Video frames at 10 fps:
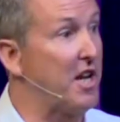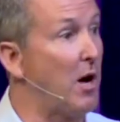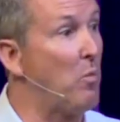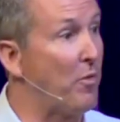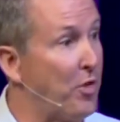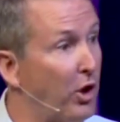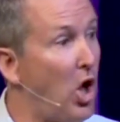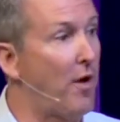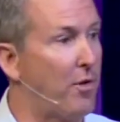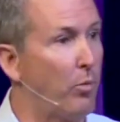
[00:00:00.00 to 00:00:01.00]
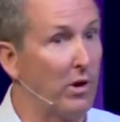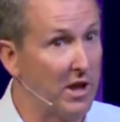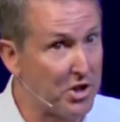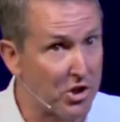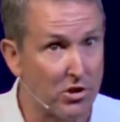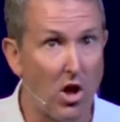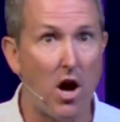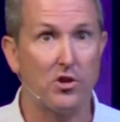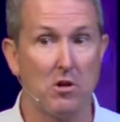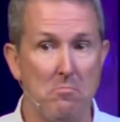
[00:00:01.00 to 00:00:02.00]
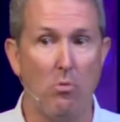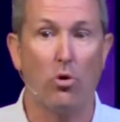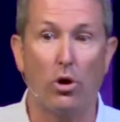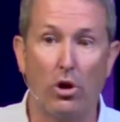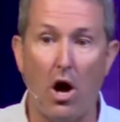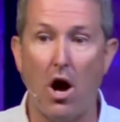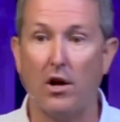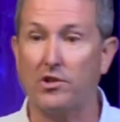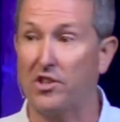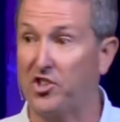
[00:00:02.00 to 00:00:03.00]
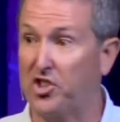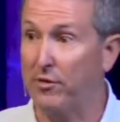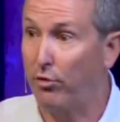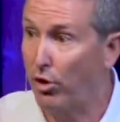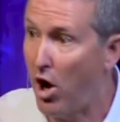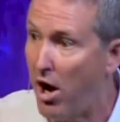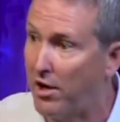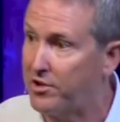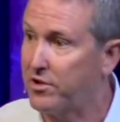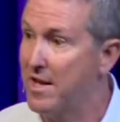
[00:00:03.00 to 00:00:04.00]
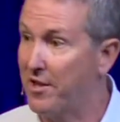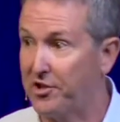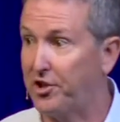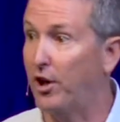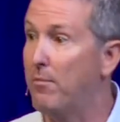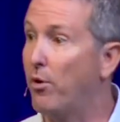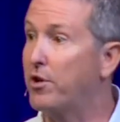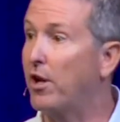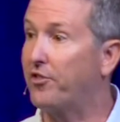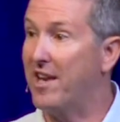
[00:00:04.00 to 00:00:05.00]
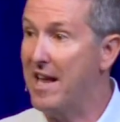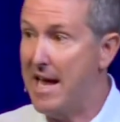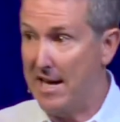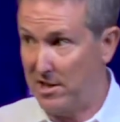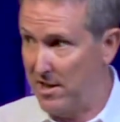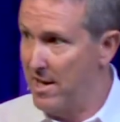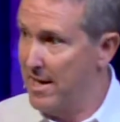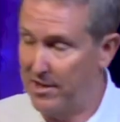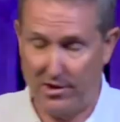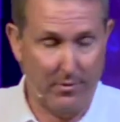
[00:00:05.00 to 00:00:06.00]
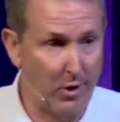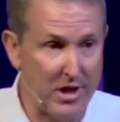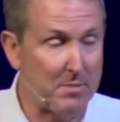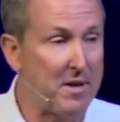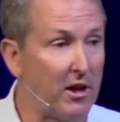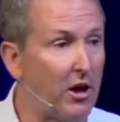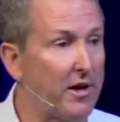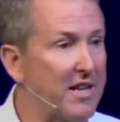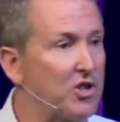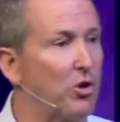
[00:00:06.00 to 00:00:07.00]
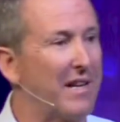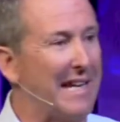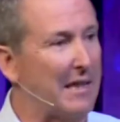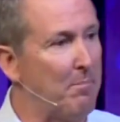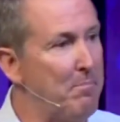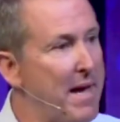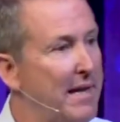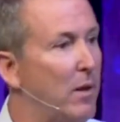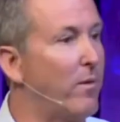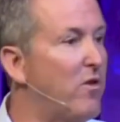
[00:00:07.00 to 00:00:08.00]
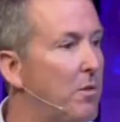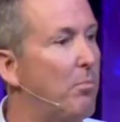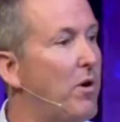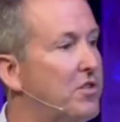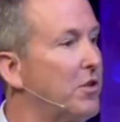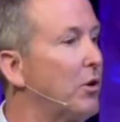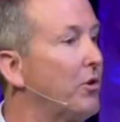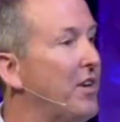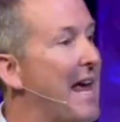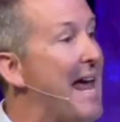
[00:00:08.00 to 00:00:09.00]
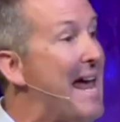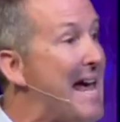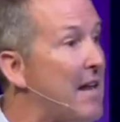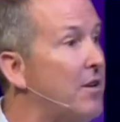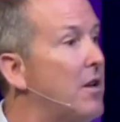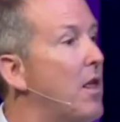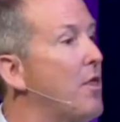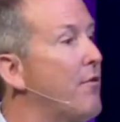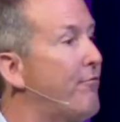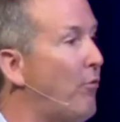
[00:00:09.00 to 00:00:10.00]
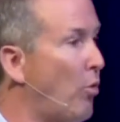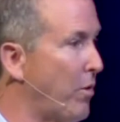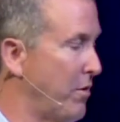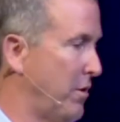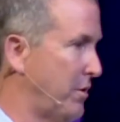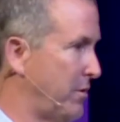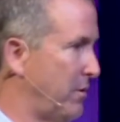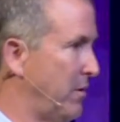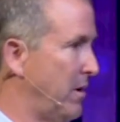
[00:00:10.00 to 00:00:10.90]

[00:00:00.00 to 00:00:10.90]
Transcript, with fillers: on what the law, the religious laws, the moral laws, the civil laws, the ceremonial laws, there needs to be clarity. And so get the men and the women, the boys and the girls, and the foreigners